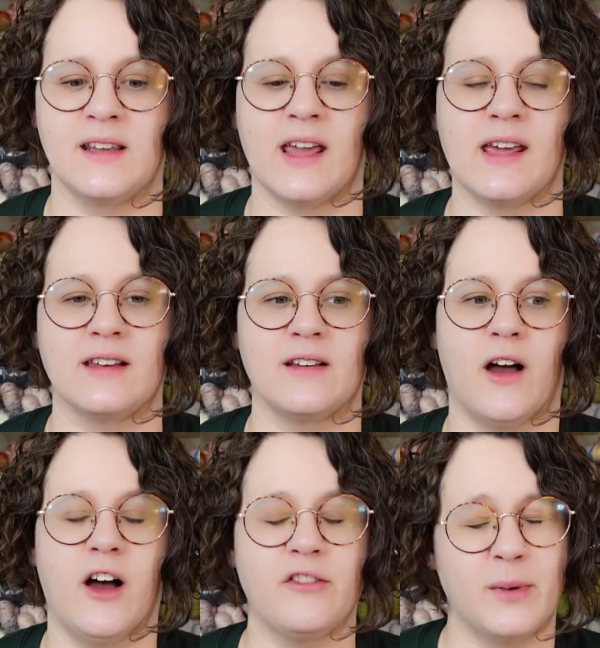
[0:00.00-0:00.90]
get
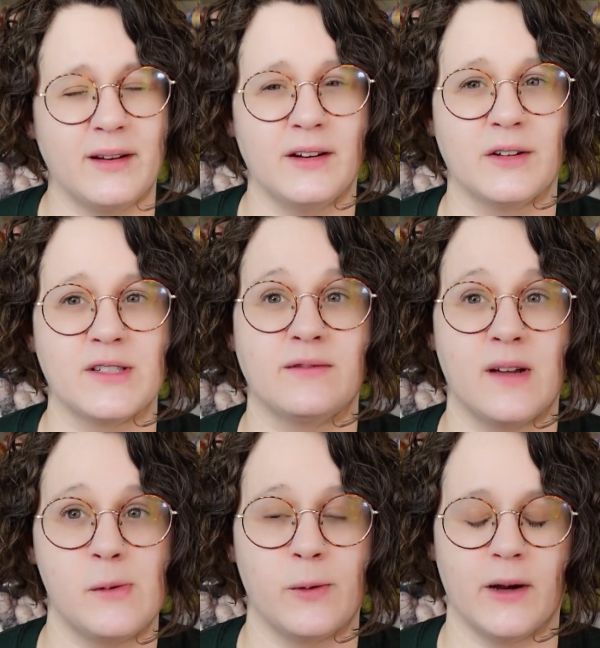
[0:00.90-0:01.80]
off my needles in
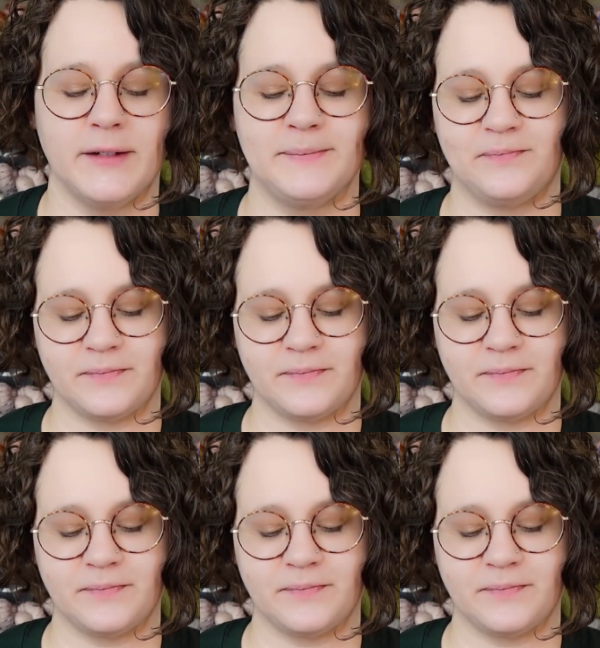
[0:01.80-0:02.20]
February,